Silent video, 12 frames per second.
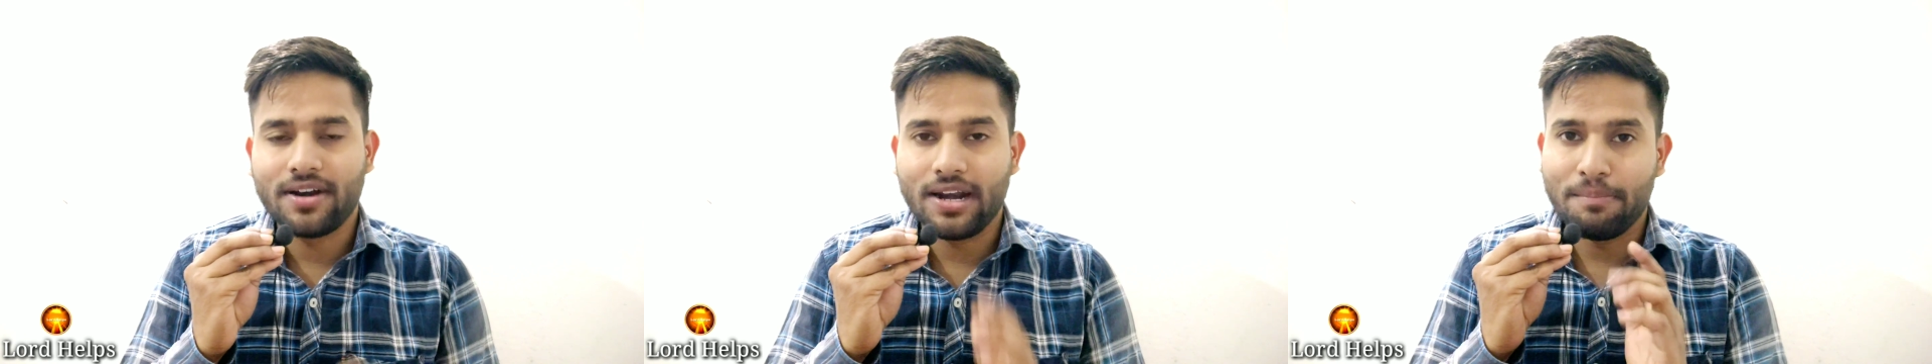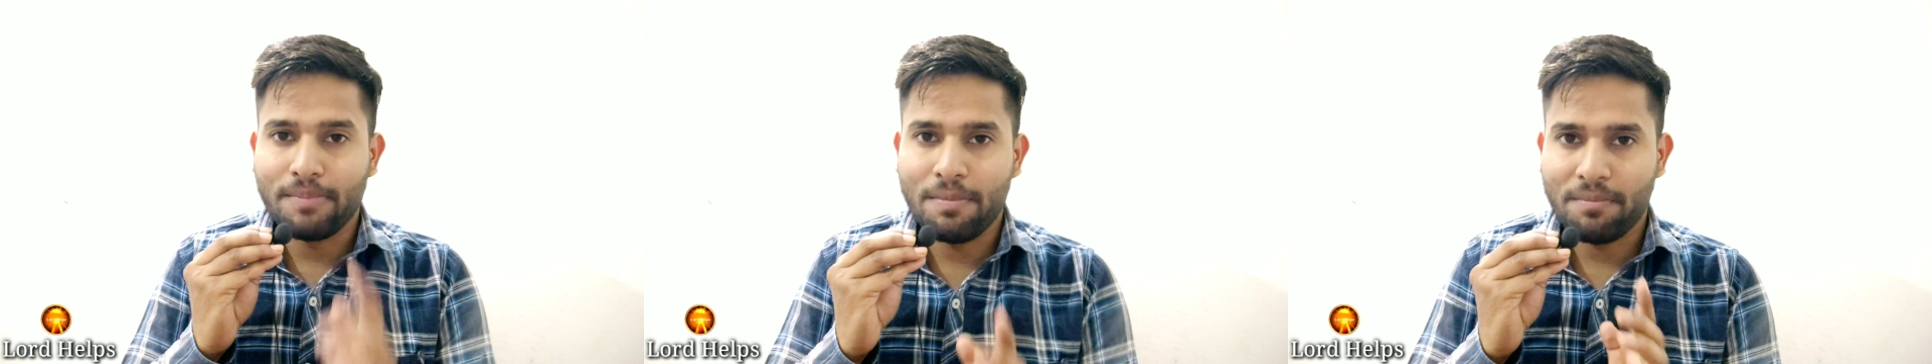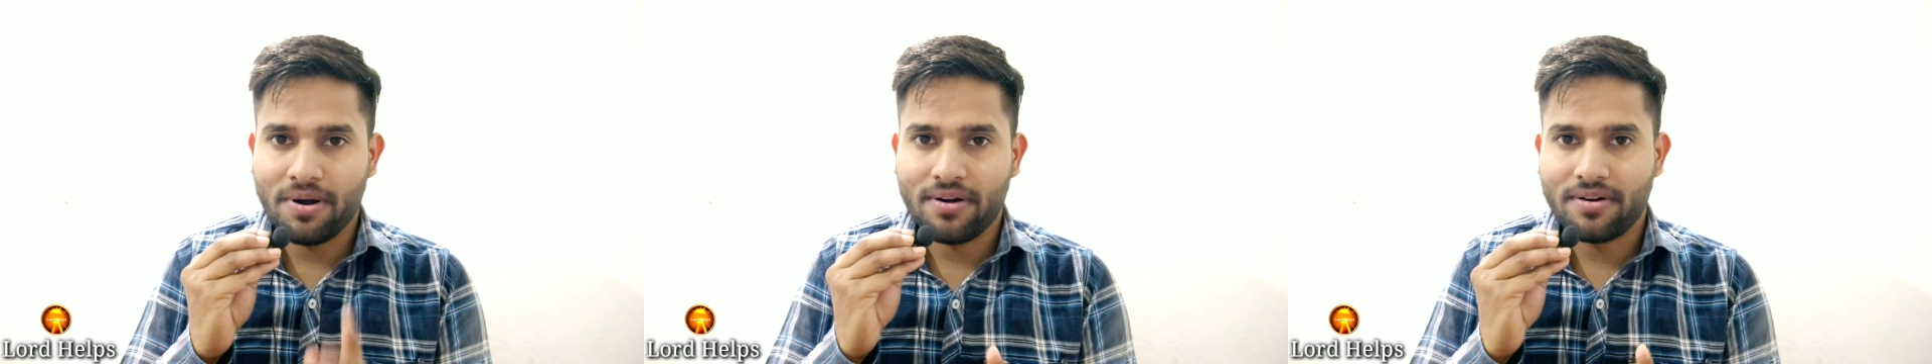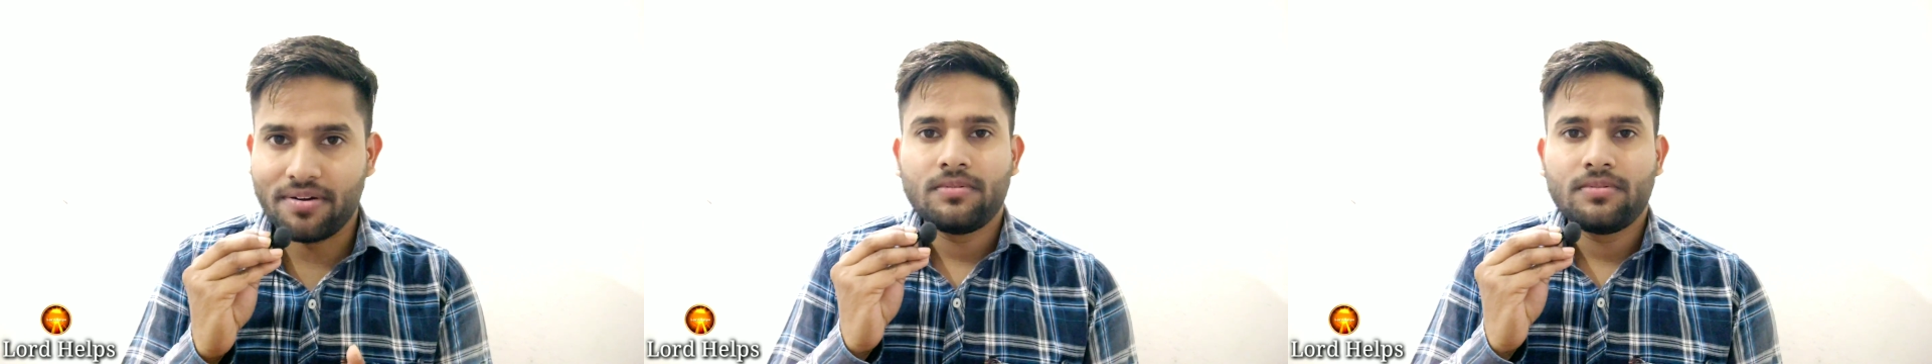Remember,
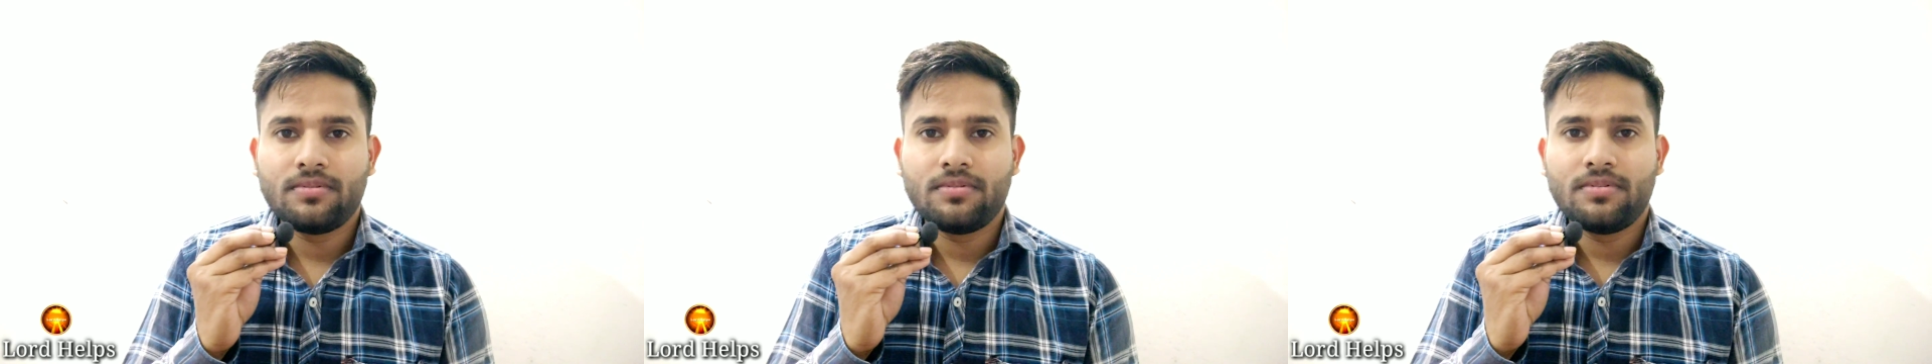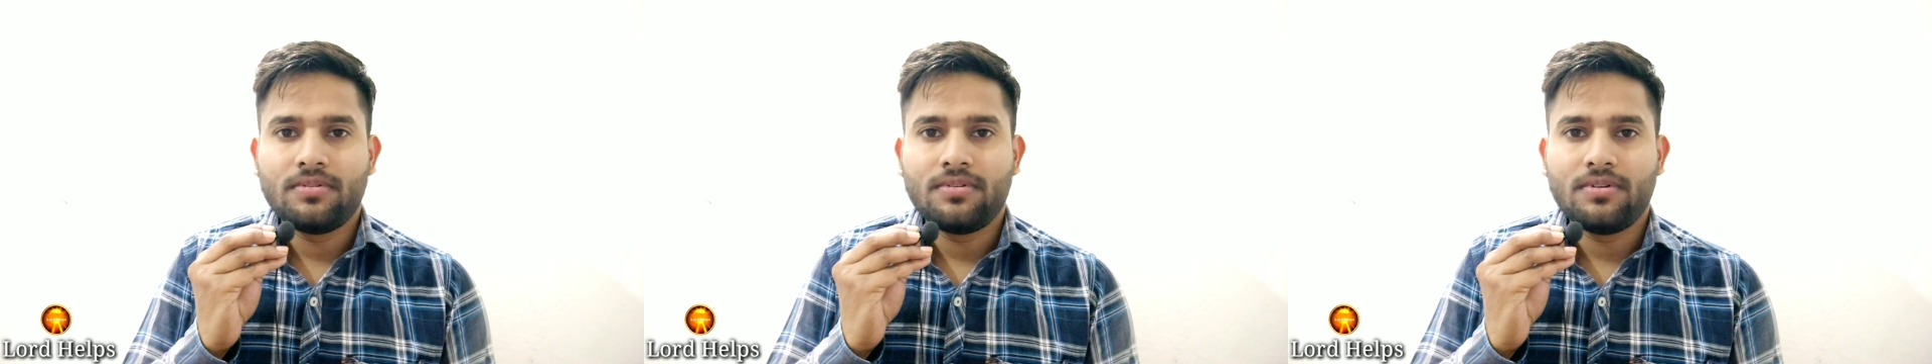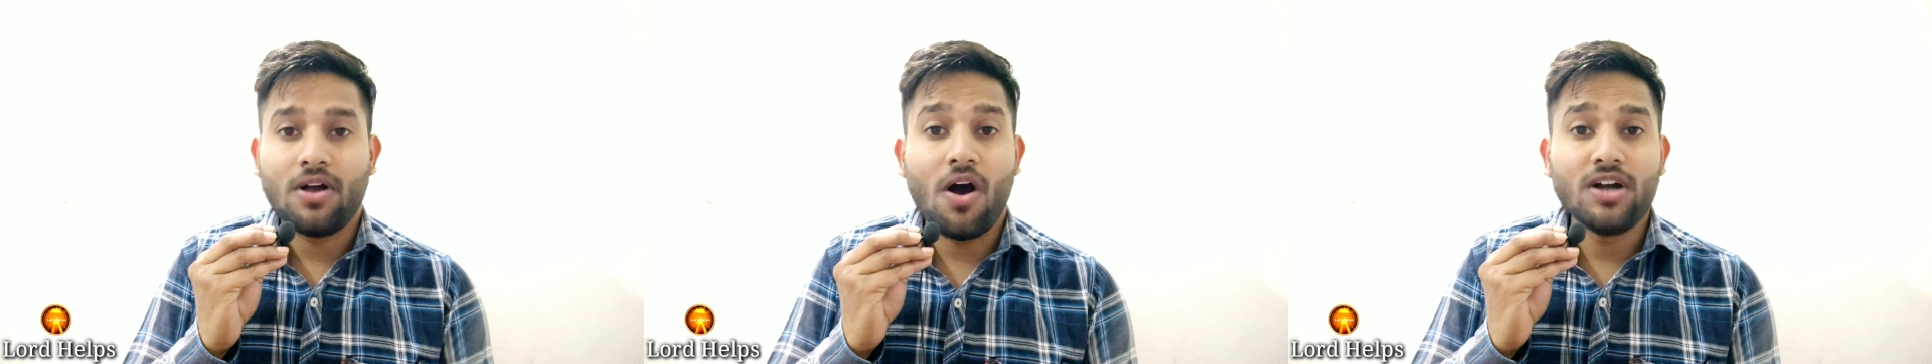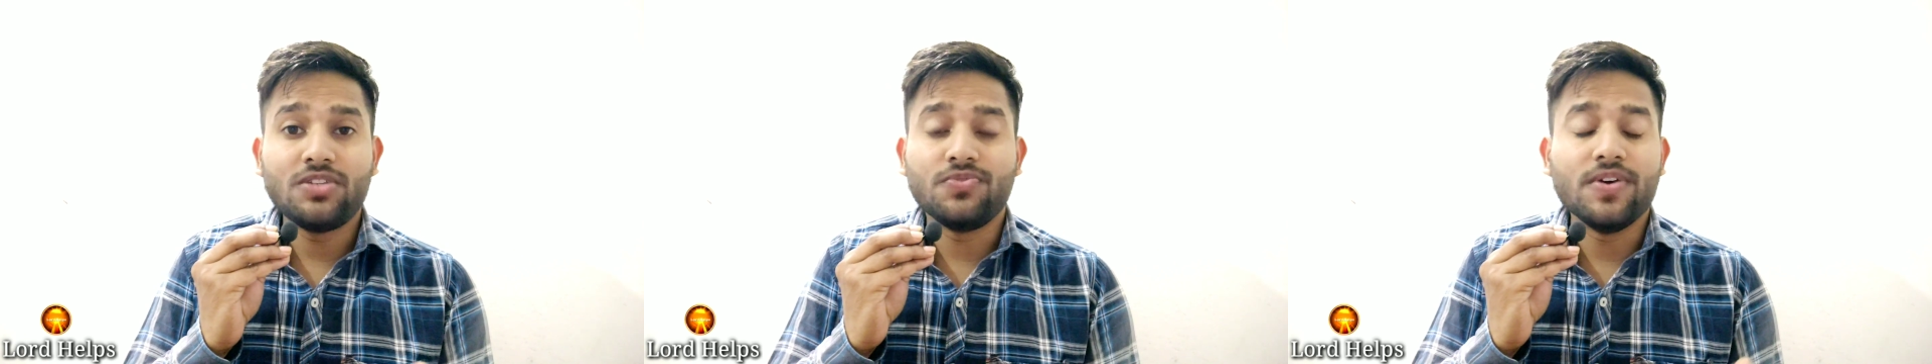
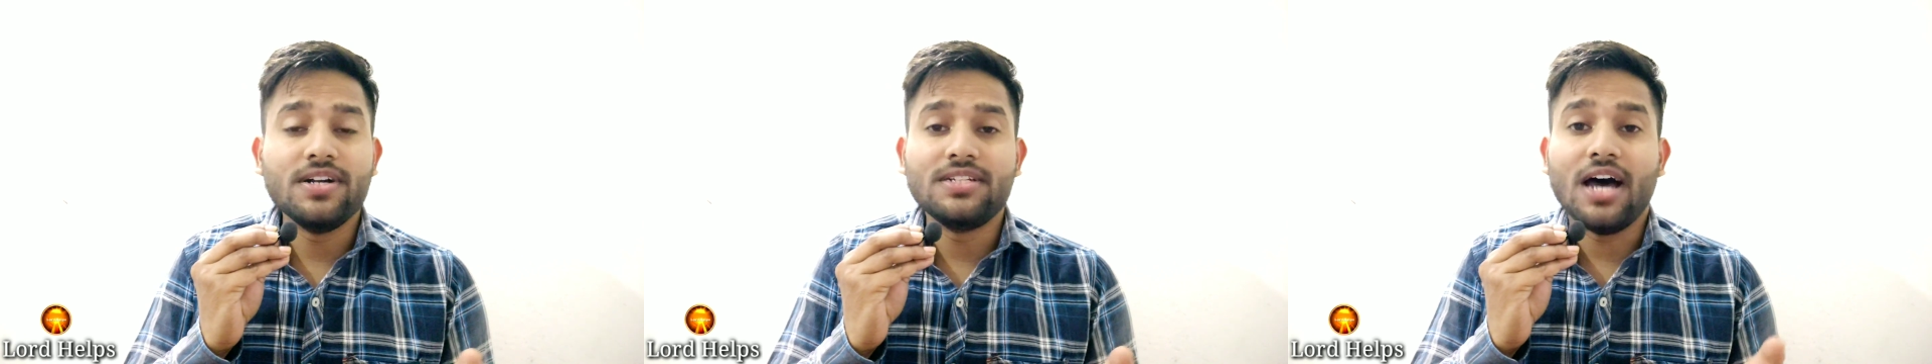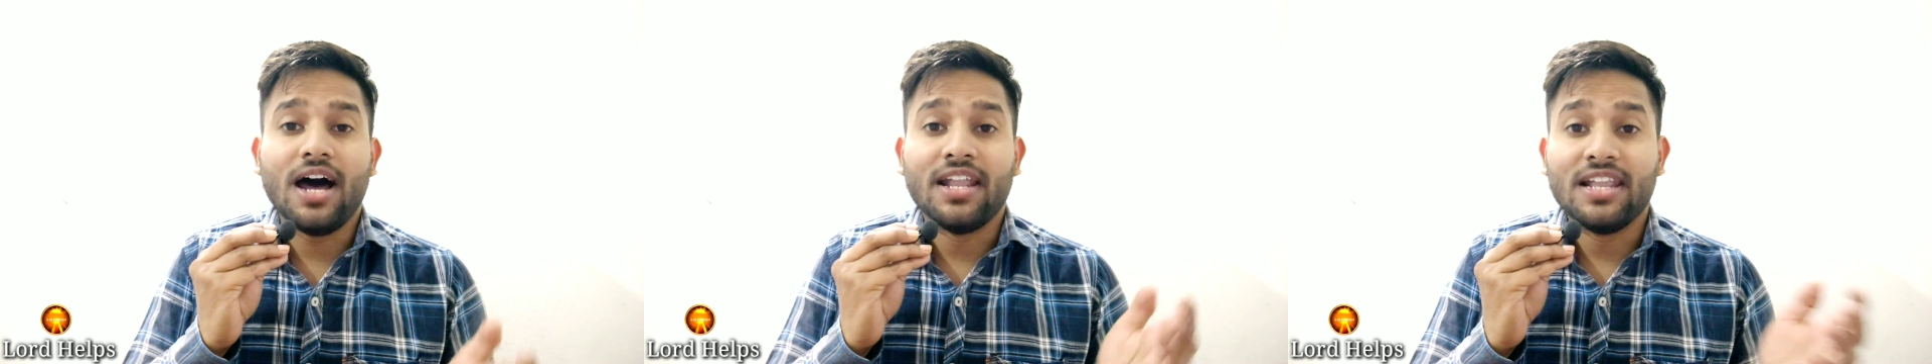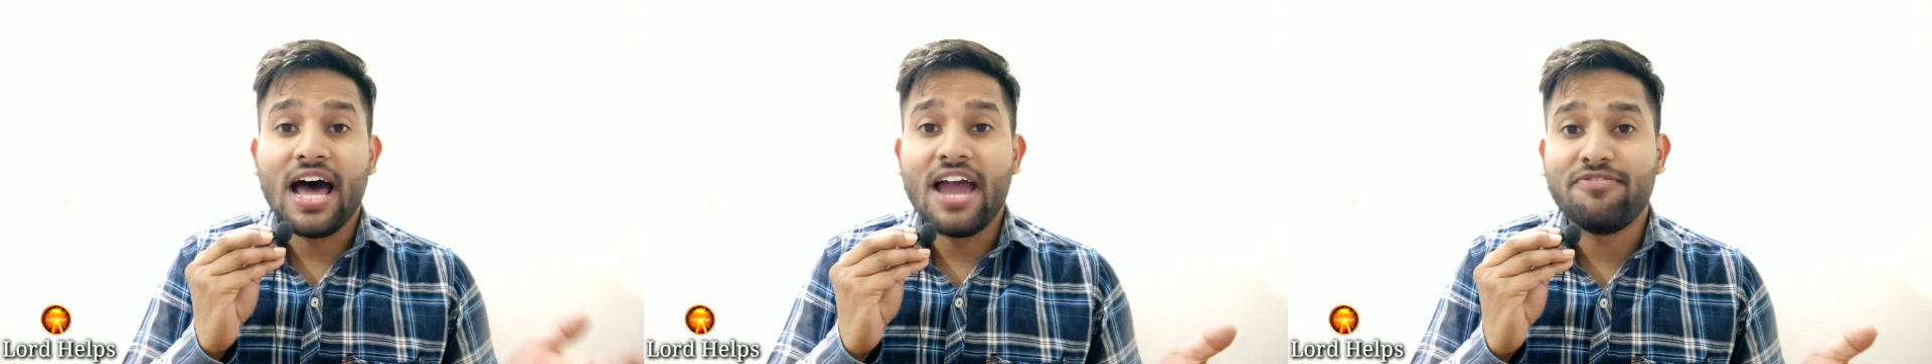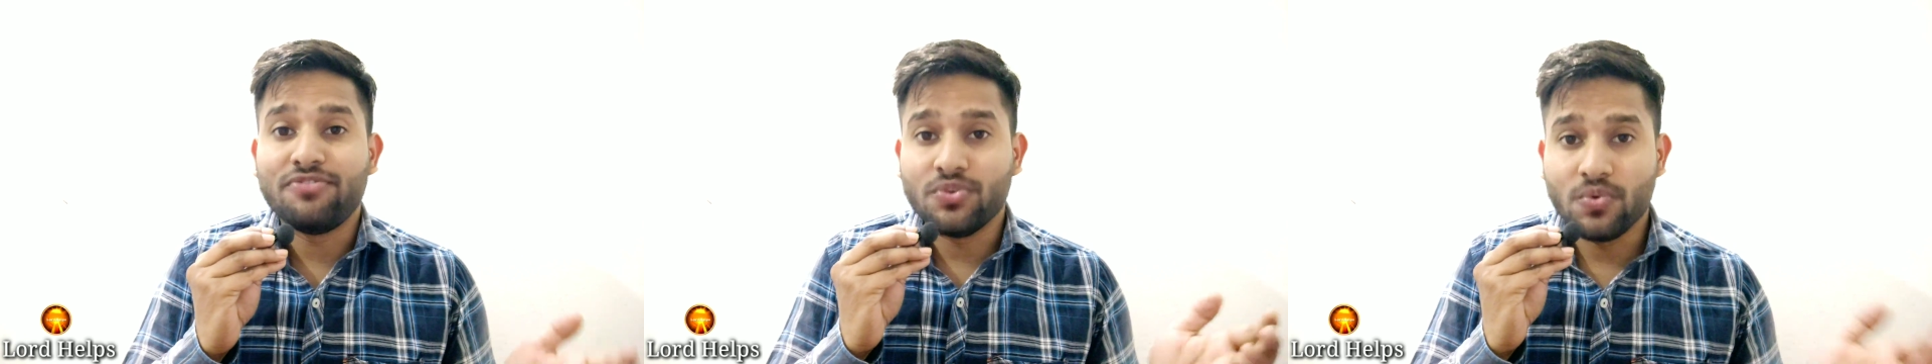God's words are
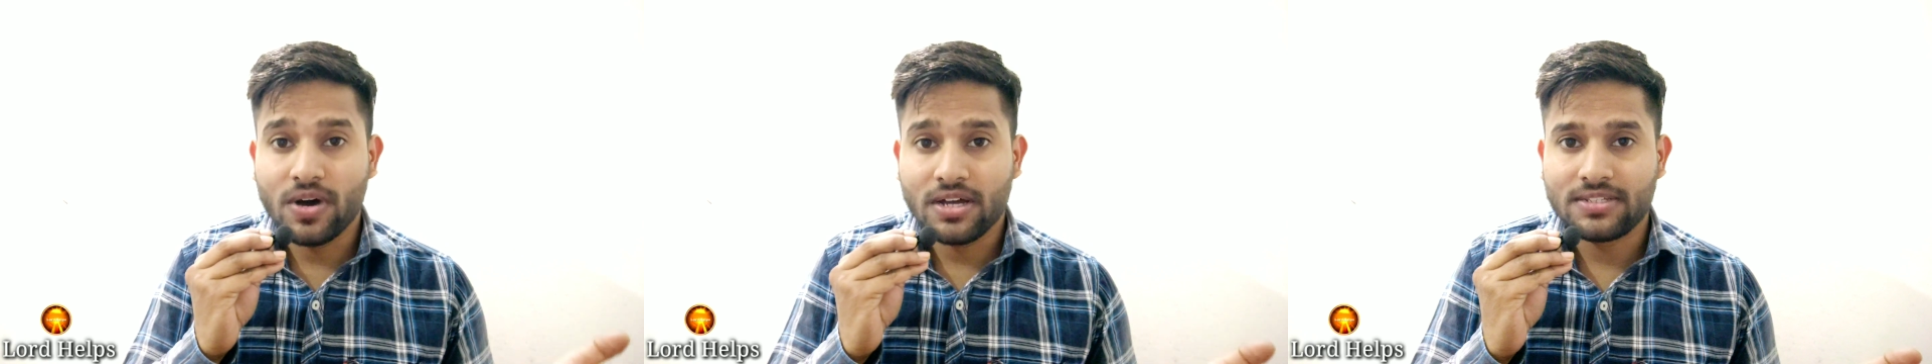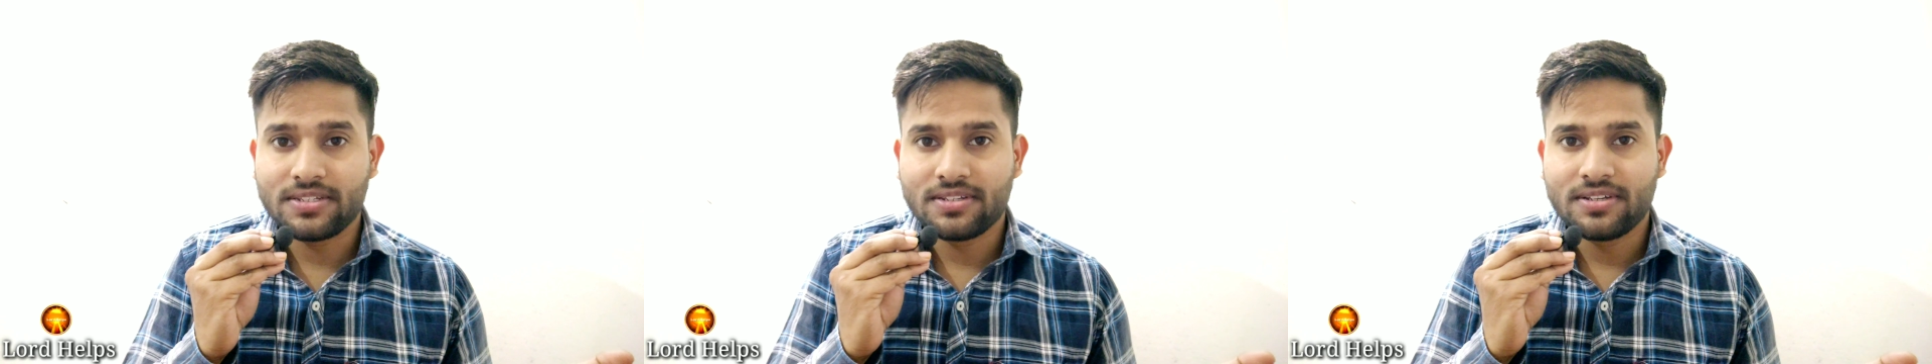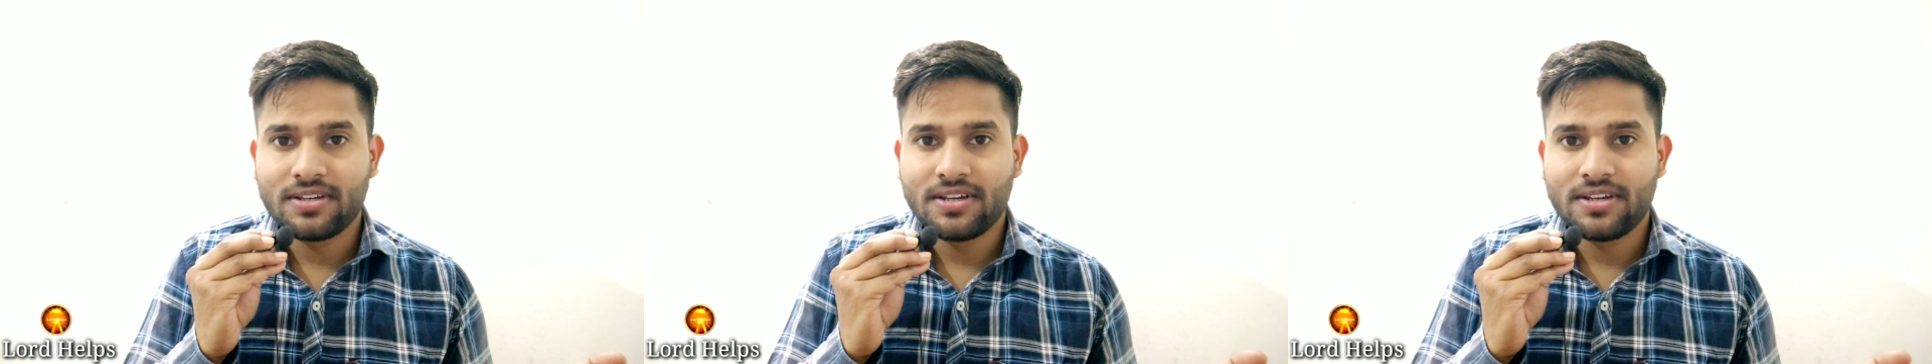life to us,